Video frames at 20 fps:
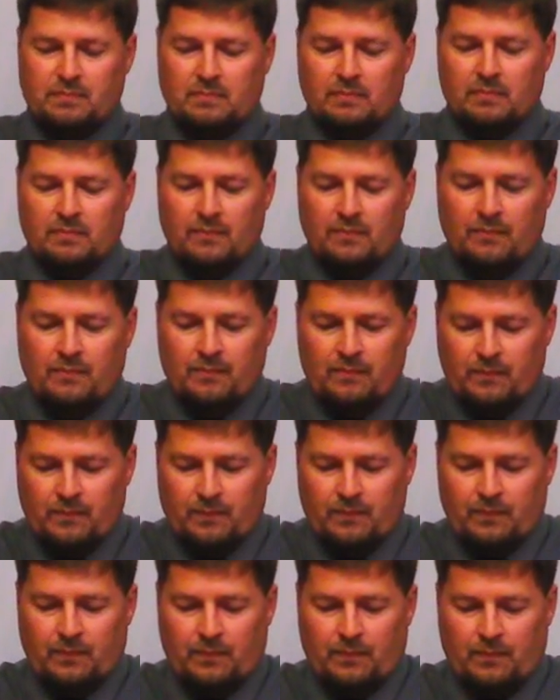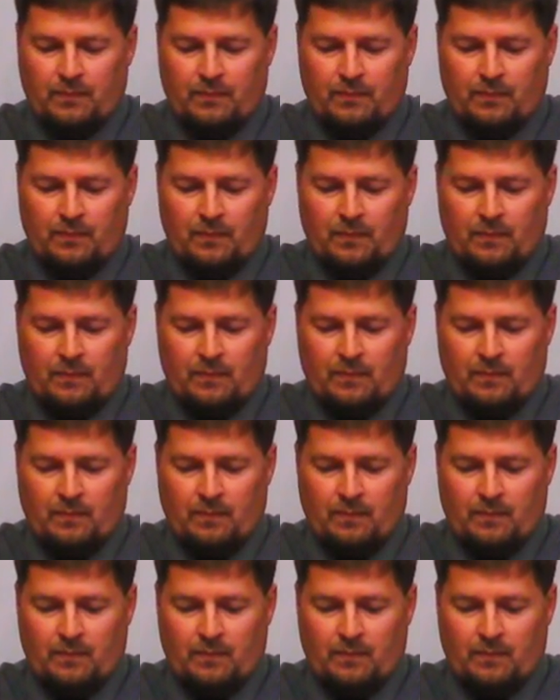[no speech]